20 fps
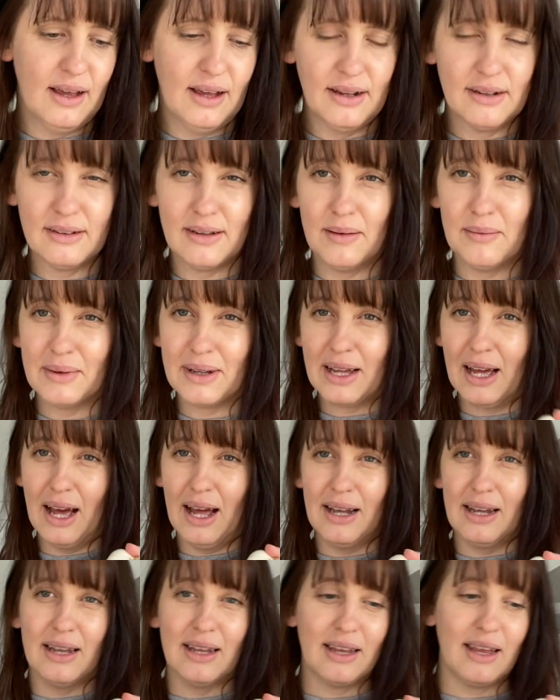some
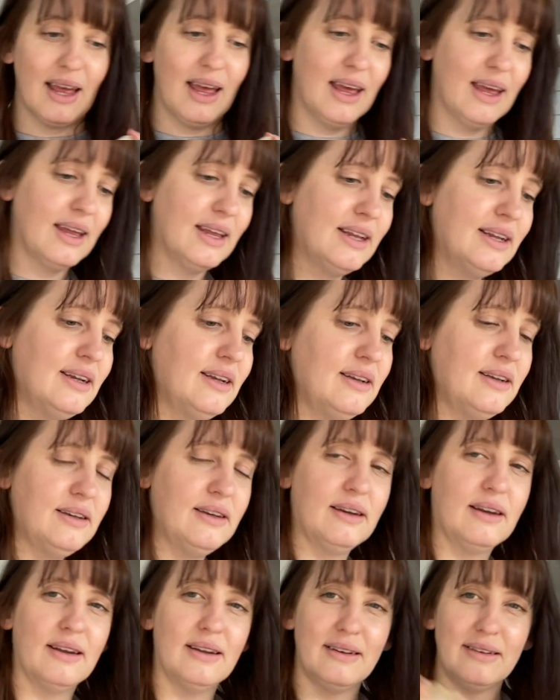garlic
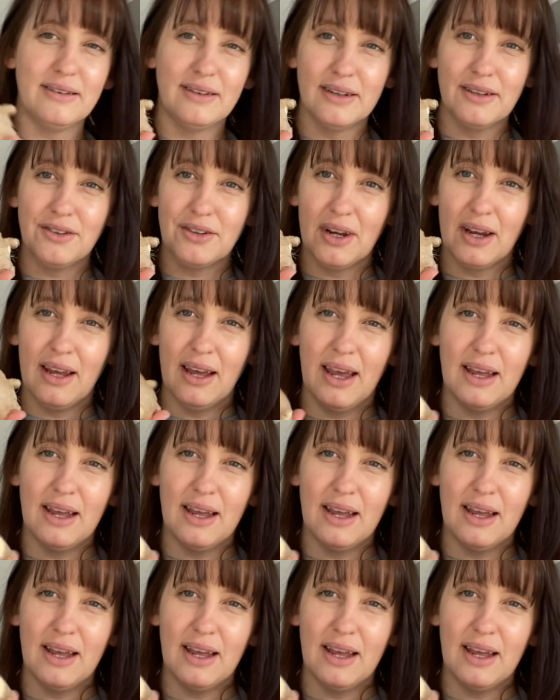and ginger,